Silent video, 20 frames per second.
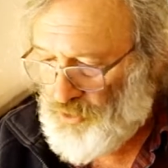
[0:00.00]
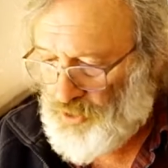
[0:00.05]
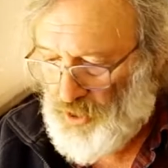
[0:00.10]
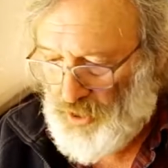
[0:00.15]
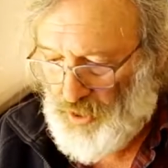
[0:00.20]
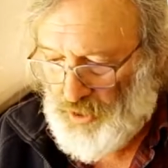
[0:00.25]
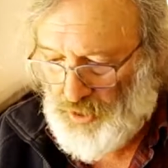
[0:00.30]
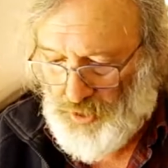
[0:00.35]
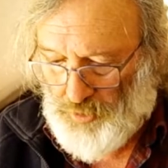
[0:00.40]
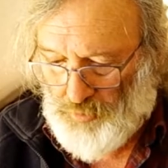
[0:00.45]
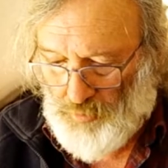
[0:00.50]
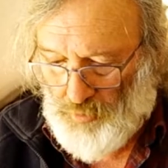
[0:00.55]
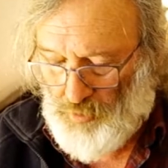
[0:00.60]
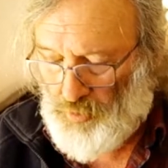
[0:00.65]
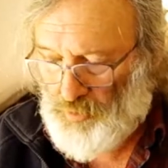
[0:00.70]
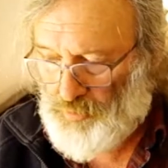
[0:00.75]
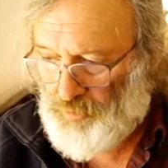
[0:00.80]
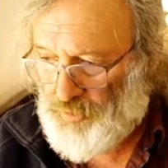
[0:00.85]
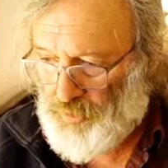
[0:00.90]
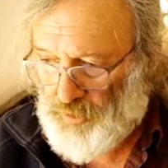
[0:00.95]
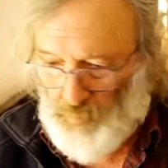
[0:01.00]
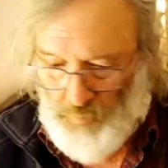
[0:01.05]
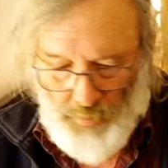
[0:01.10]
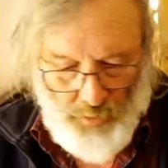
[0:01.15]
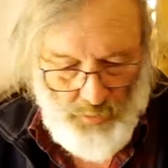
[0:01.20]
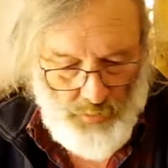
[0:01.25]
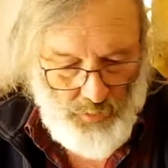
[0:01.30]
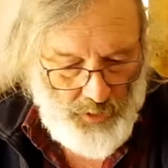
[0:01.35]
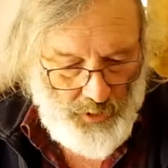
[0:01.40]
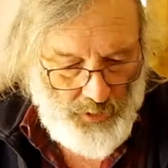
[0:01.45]
sides were on the
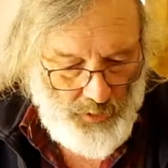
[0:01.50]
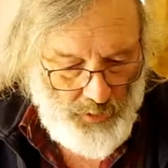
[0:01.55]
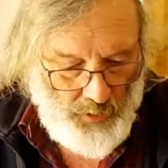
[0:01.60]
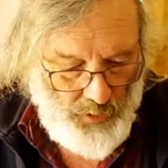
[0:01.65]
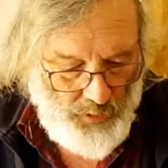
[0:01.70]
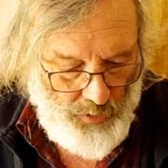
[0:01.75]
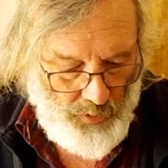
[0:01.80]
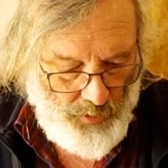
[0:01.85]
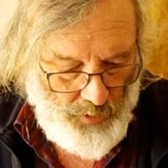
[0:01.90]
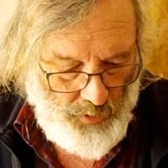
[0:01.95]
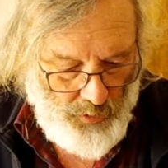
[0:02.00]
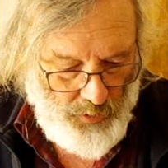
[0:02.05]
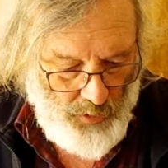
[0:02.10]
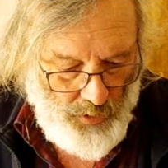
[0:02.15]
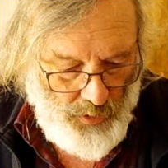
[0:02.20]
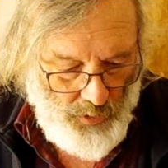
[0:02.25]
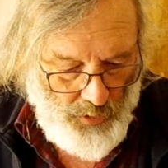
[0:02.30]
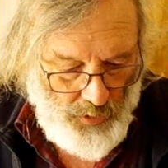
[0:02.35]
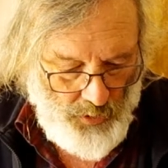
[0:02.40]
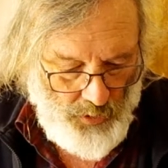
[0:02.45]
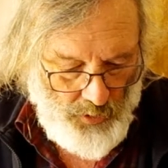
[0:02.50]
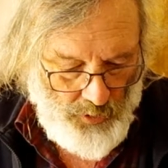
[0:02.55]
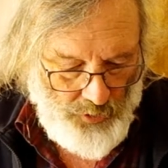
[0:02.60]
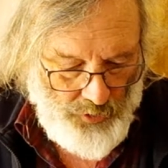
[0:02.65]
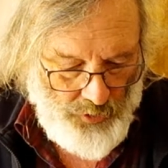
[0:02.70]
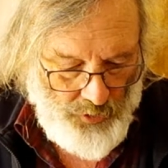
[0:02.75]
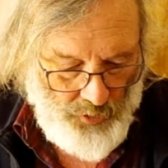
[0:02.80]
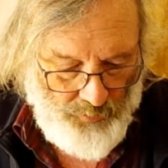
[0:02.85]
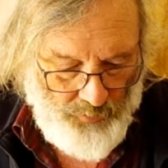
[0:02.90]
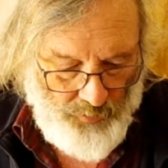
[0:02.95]
building
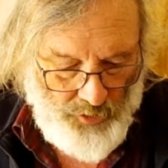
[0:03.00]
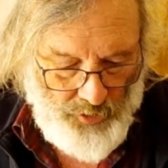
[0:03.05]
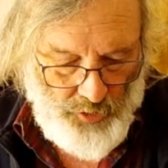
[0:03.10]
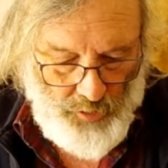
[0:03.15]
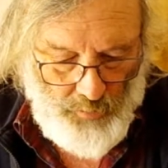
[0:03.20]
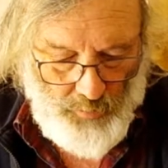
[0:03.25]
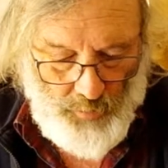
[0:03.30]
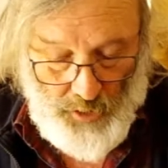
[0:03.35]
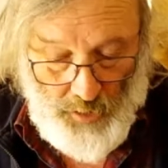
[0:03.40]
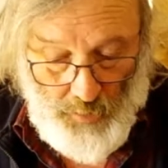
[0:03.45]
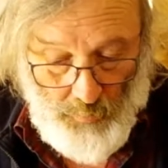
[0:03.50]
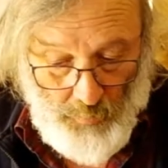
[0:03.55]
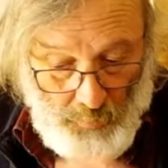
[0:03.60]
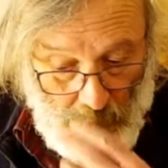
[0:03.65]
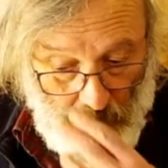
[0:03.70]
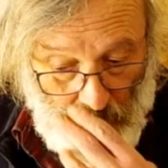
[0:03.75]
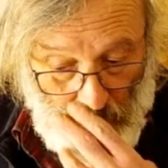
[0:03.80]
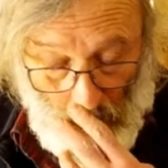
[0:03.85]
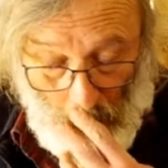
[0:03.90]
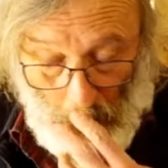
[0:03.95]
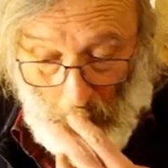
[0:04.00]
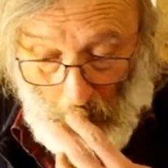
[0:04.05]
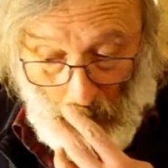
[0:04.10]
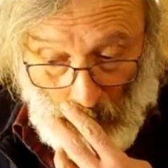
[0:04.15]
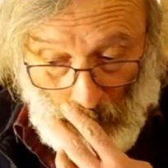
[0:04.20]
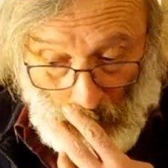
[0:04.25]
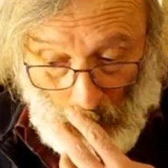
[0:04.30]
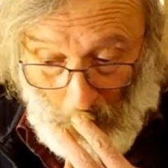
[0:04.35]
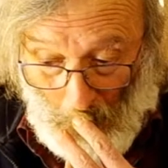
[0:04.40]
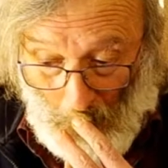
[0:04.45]
surface to begin with,
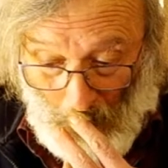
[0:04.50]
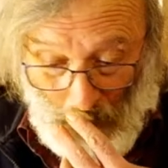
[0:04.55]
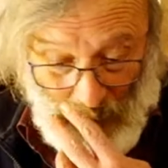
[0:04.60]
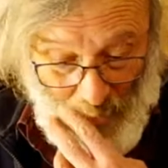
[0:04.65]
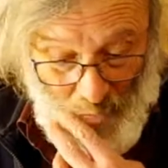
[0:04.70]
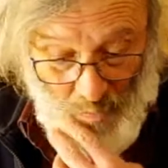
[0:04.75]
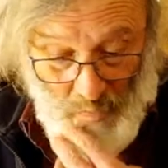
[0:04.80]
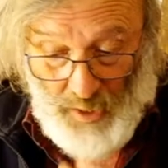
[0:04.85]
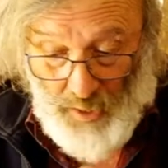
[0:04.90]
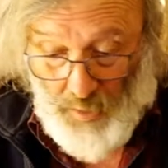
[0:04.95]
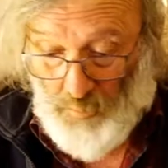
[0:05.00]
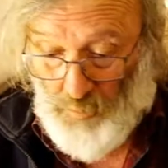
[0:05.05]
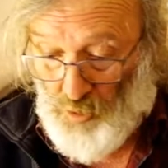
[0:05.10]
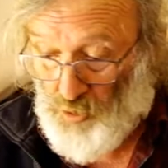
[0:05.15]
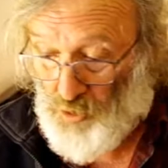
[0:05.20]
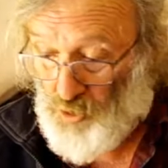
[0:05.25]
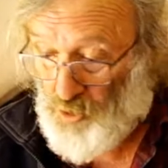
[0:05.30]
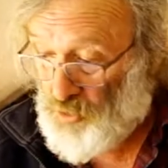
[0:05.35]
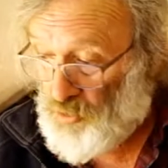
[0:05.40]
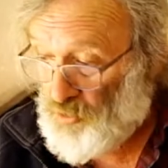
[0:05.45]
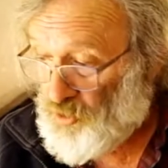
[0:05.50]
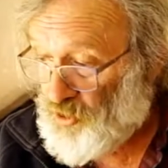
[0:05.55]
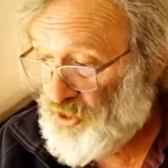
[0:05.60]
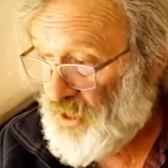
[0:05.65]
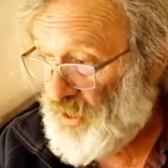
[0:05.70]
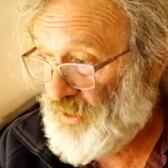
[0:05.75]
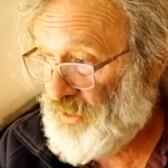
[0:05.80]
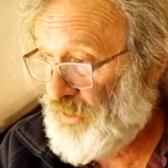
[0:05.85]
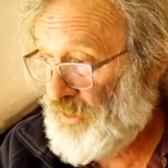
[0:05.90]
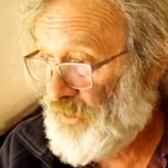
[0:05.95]
to be able to
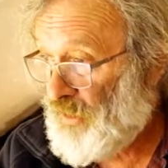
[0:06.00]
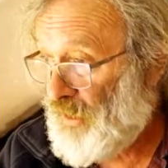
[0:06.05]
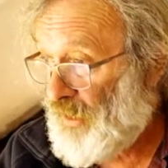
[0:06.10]
sand it